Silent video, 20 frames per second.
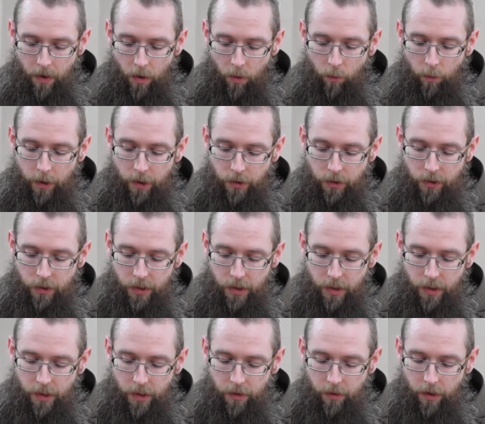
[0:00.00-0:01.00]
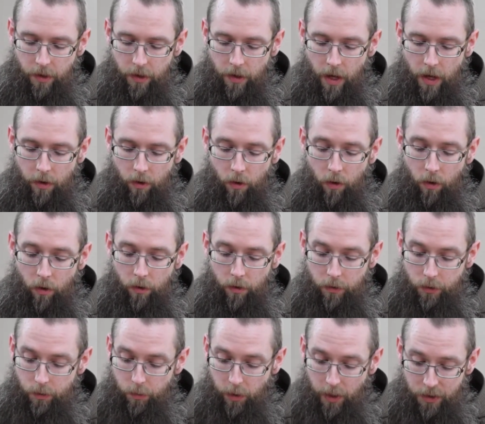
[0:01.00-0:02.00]
We can see that not all
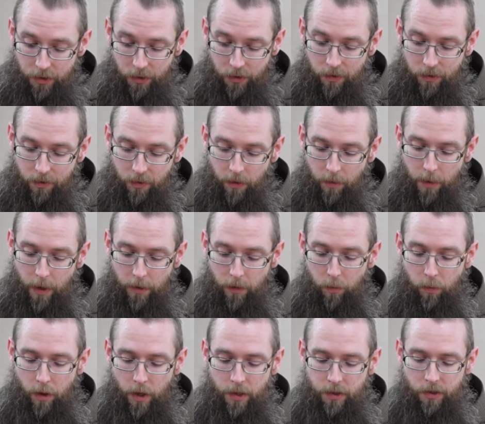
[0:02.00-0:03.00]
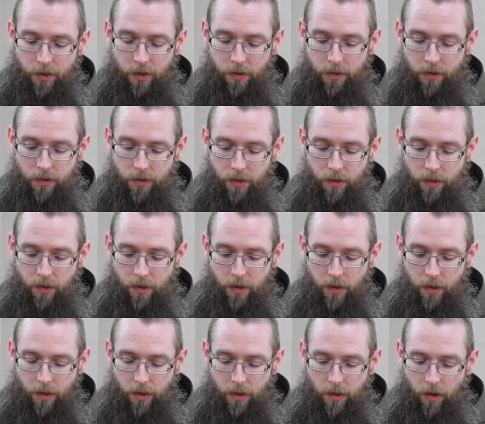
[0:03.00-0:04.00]
is pleasant about the process
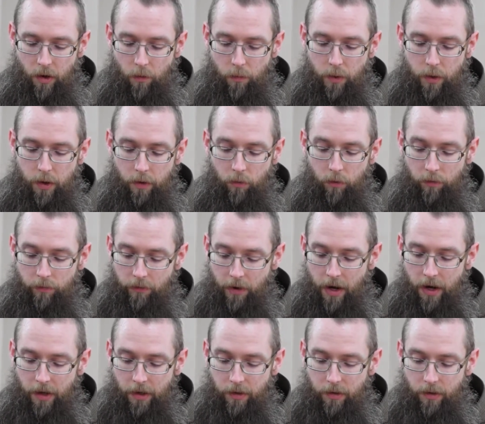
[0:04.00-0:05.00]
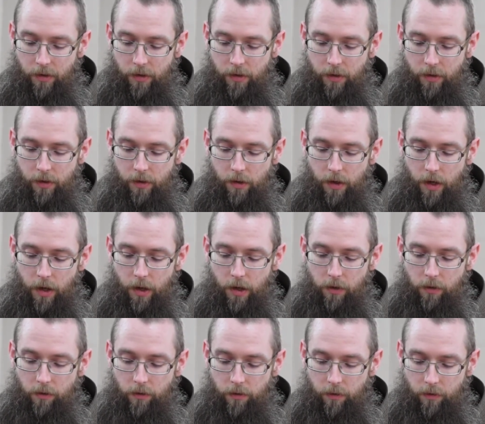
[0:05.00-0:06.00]
of being refined,
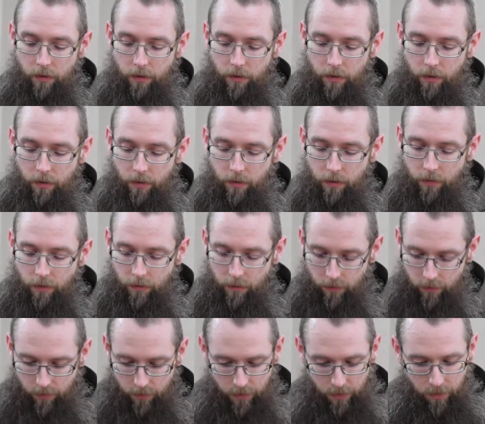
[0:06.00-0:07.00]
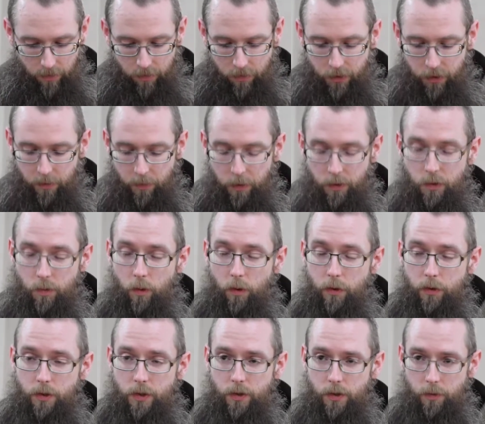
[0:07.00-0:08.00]
and in Simeon's
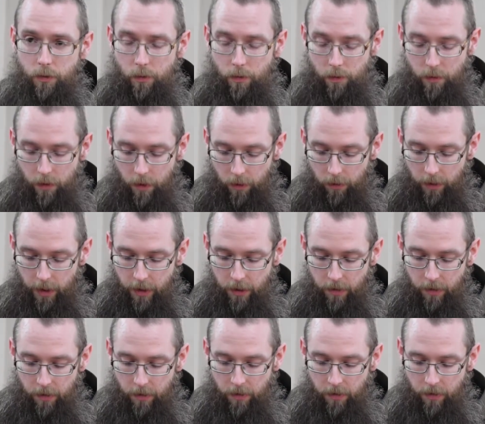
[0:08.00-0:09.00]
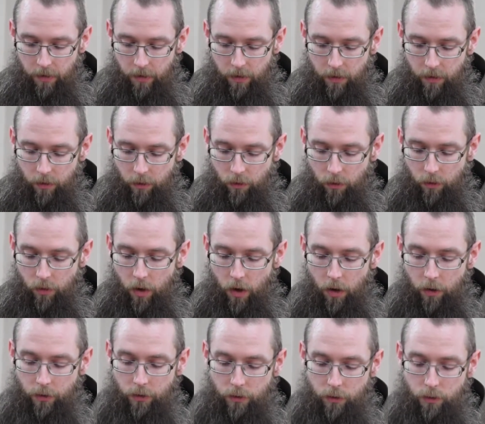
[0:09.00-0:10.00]
words to Our Lady, your
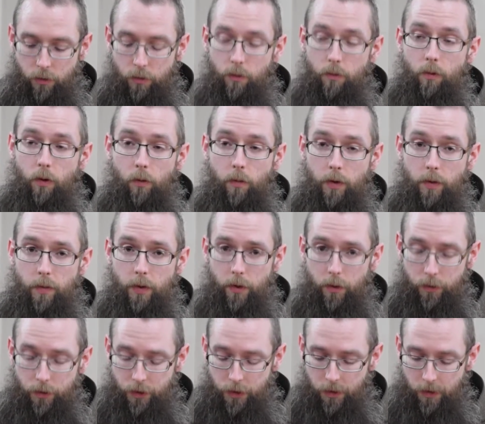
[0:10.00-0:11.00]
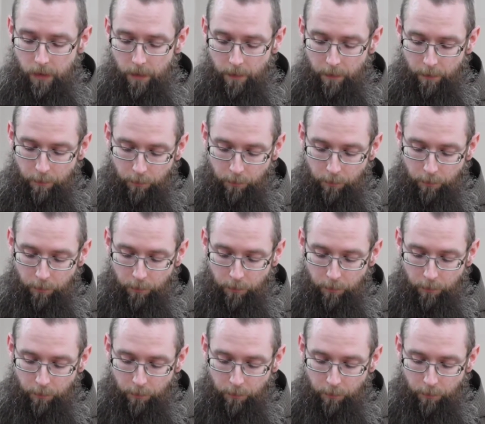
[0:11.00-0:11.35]
heart too will be pierced.